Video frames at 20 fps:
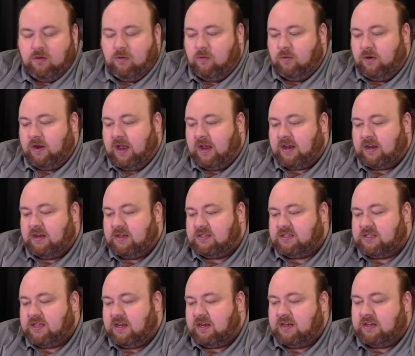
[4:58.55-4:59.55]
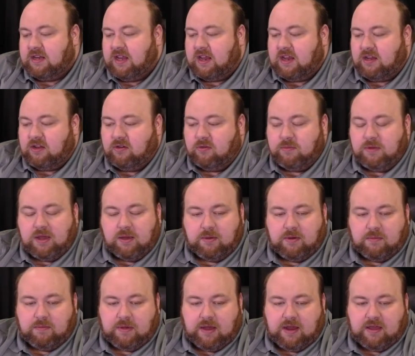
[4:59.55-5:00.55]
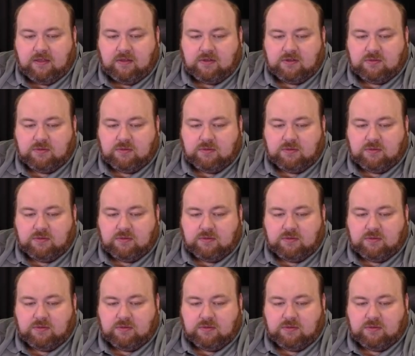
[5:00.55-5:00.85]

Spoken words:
We're not going to set a date. You'll be able to buy those